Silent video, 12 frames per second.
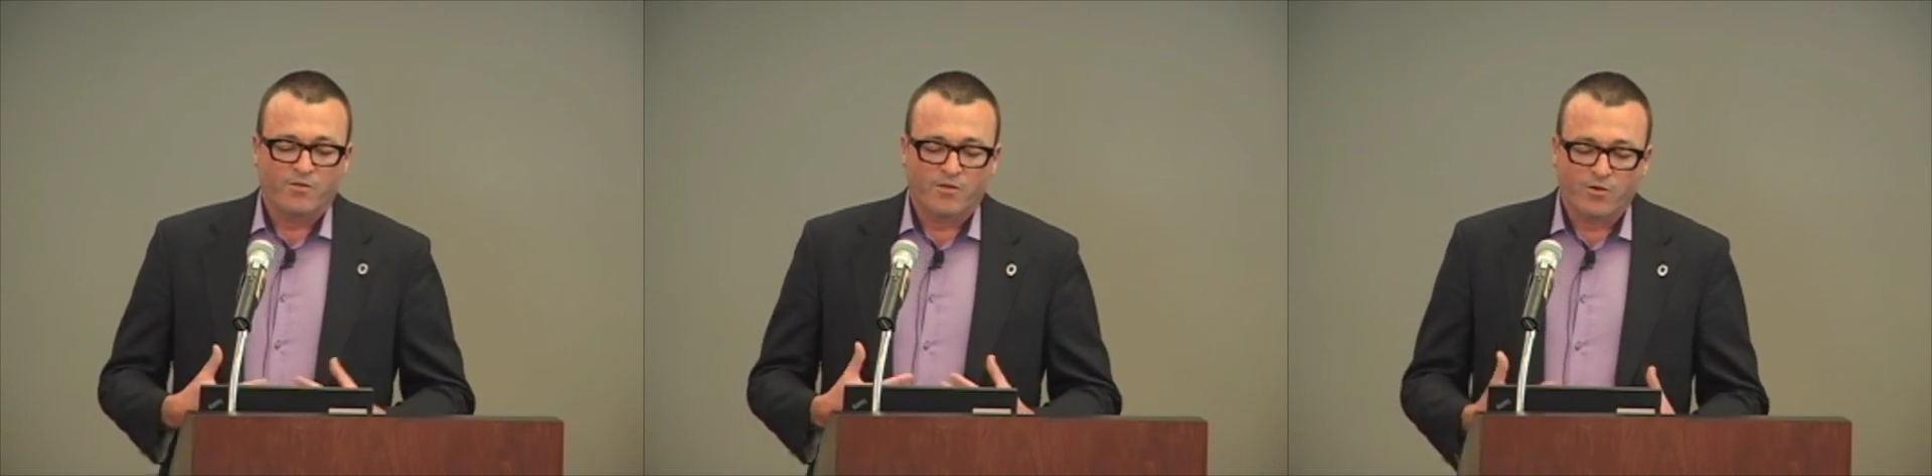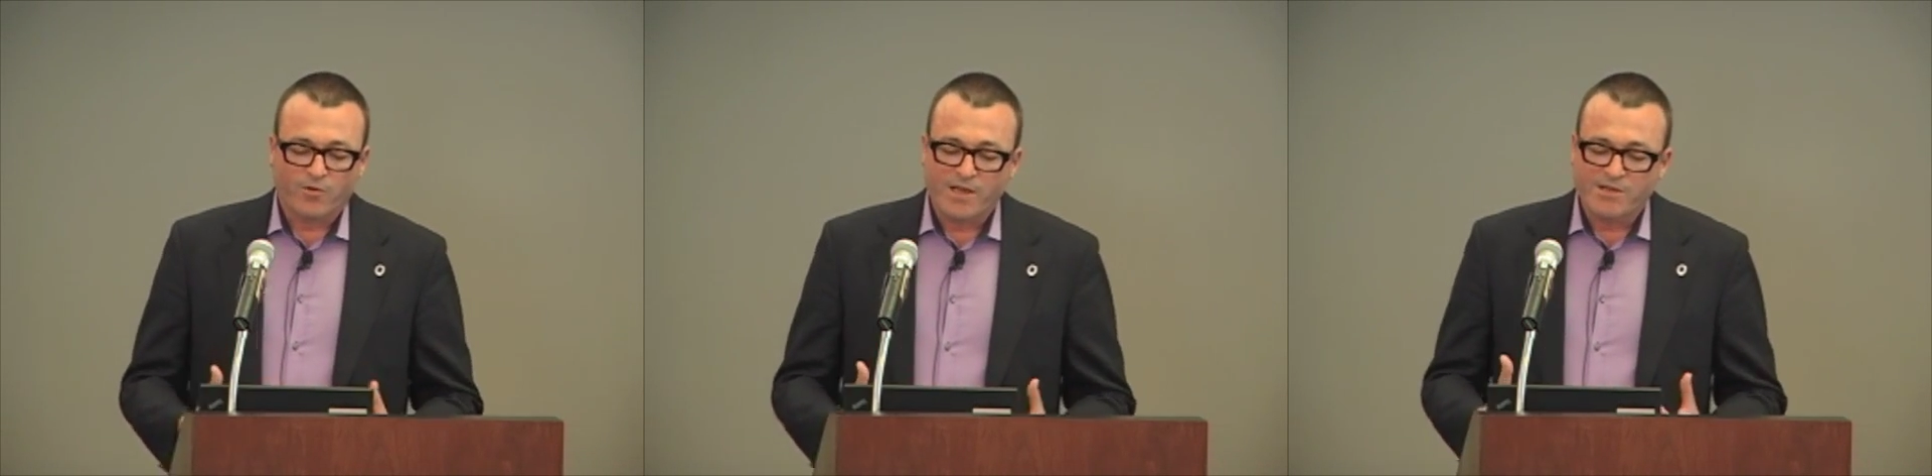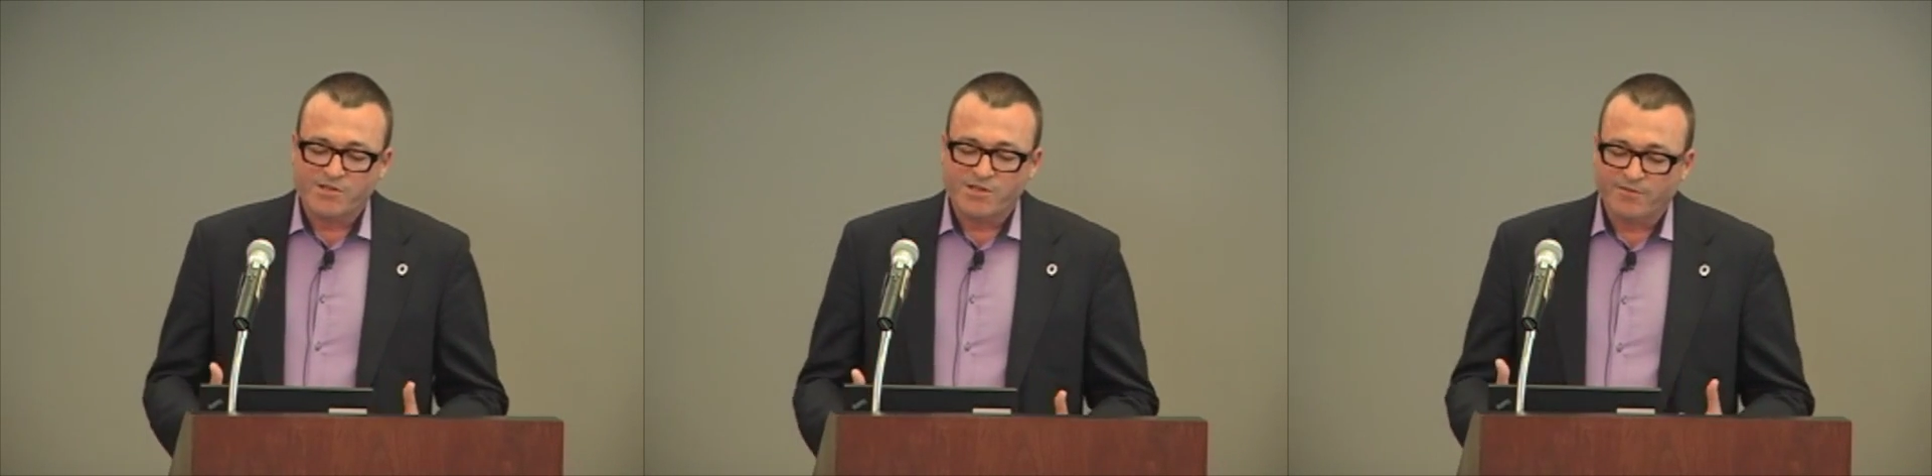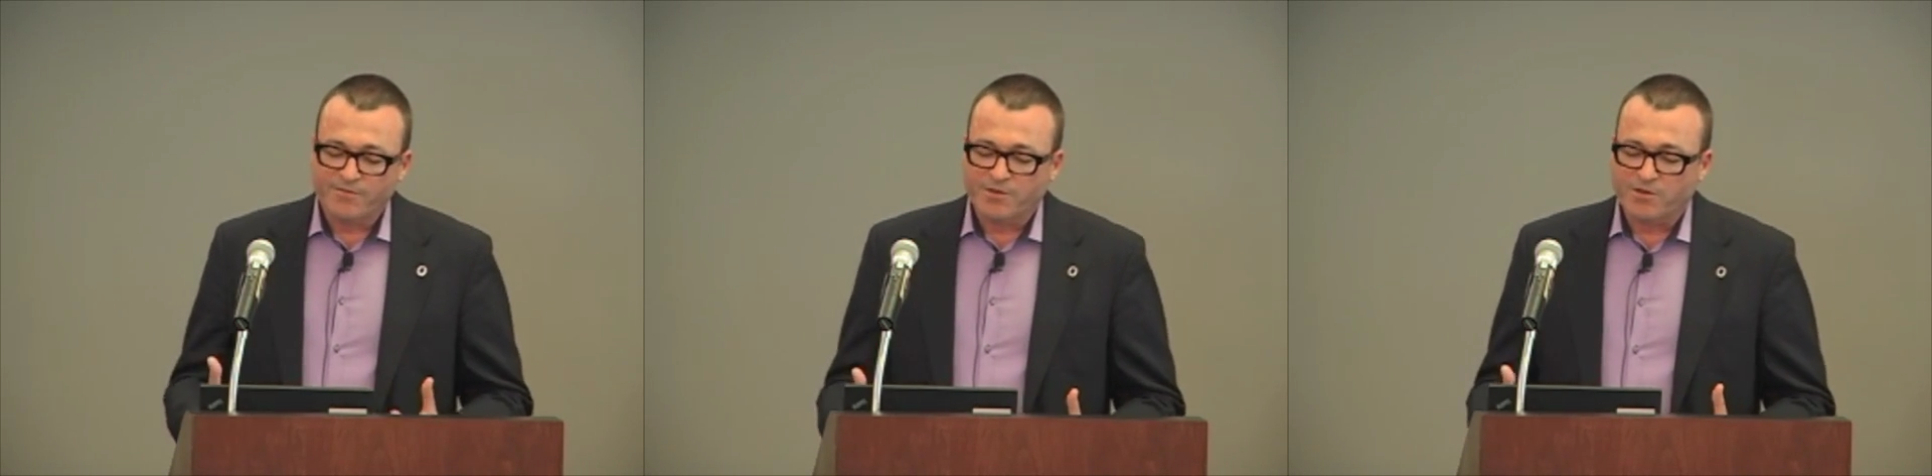The great
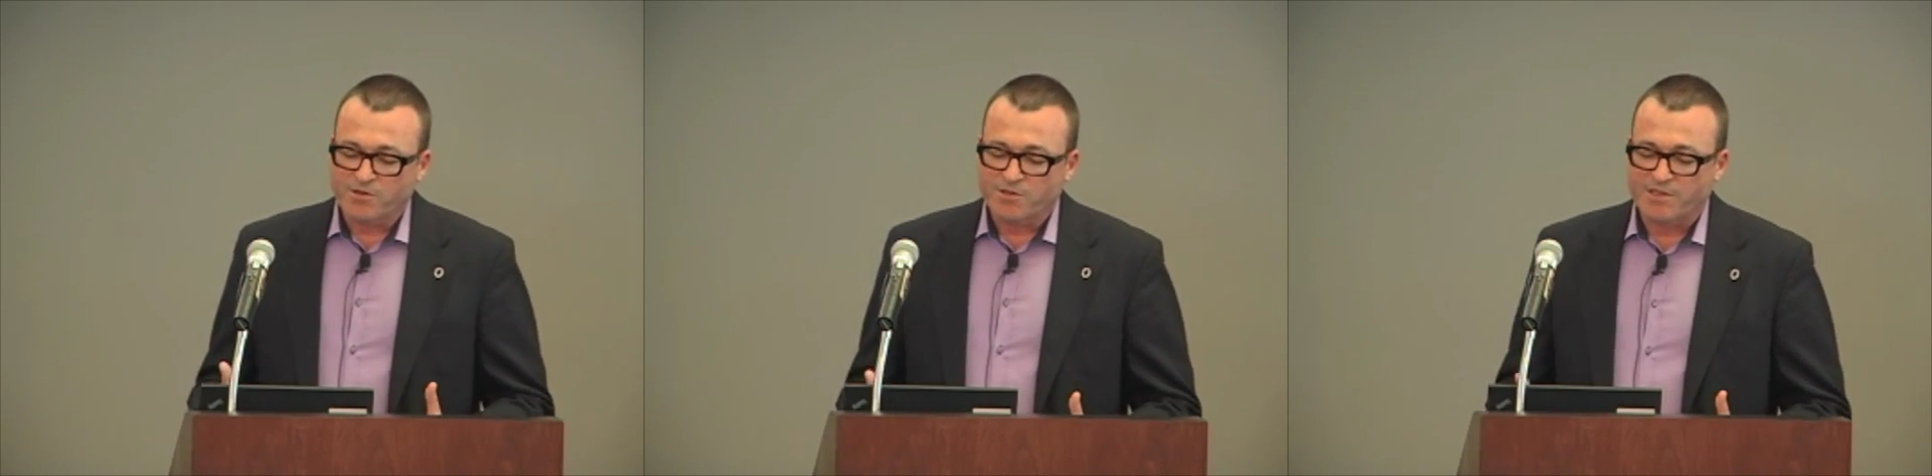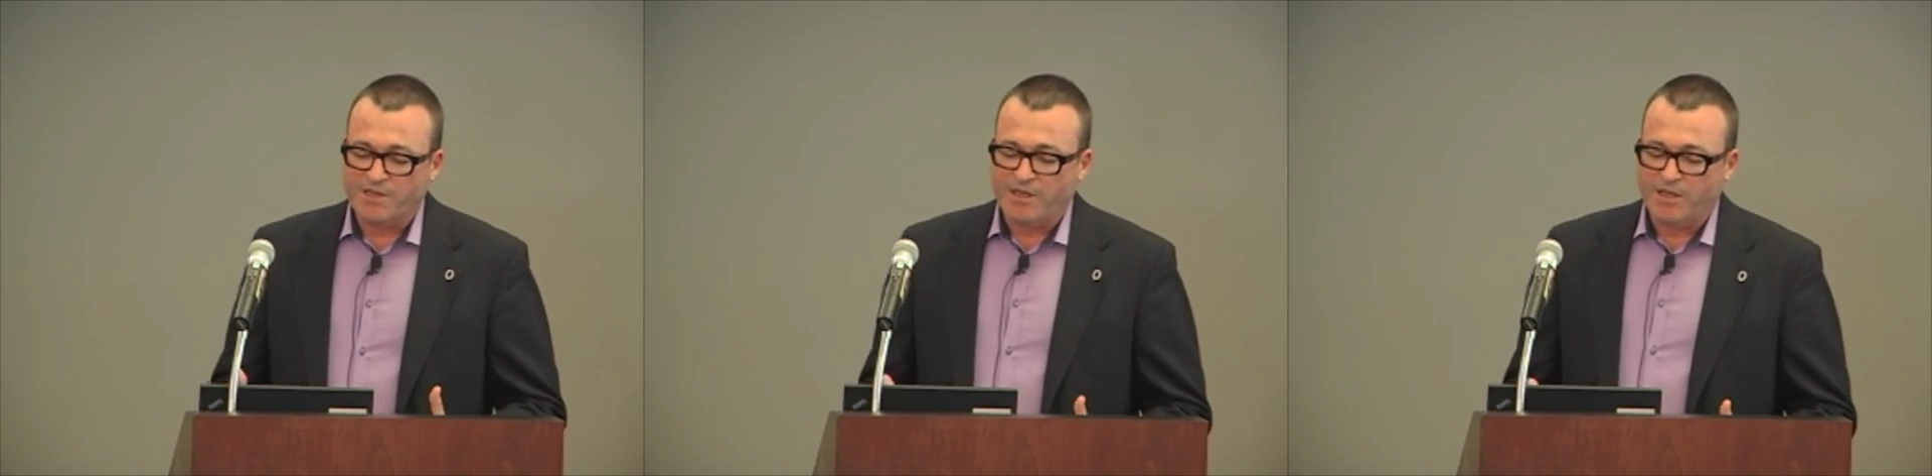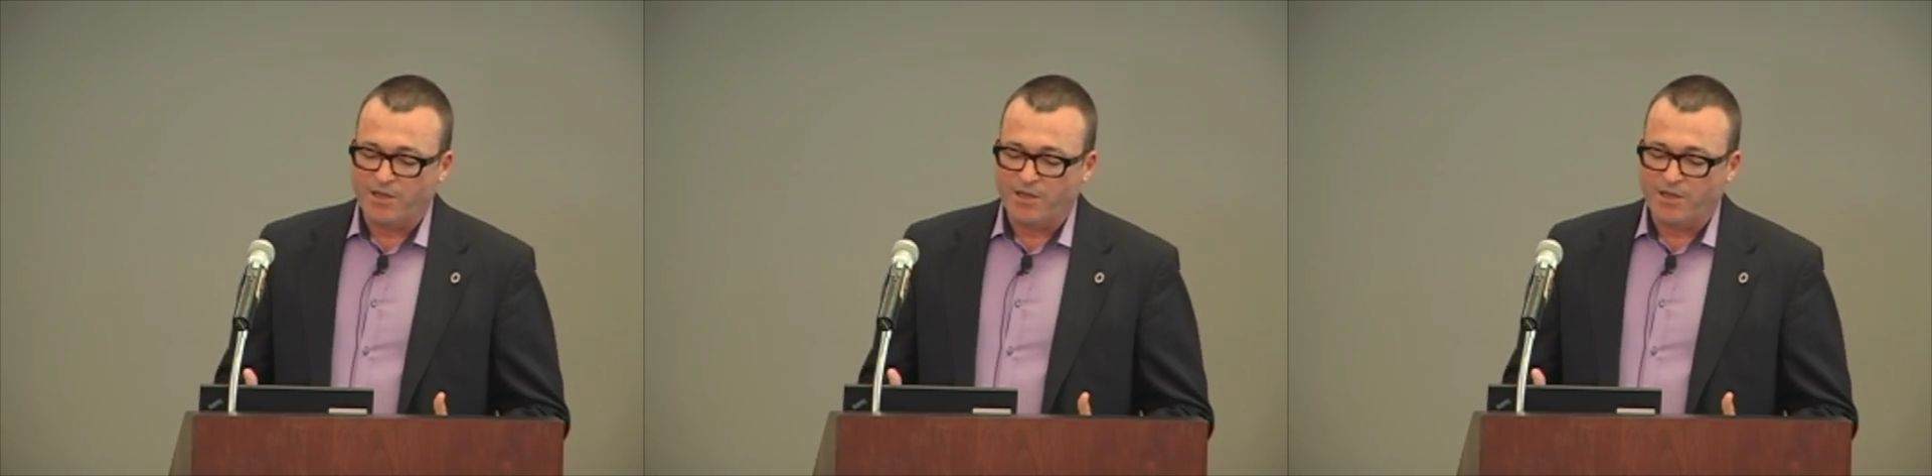difficulty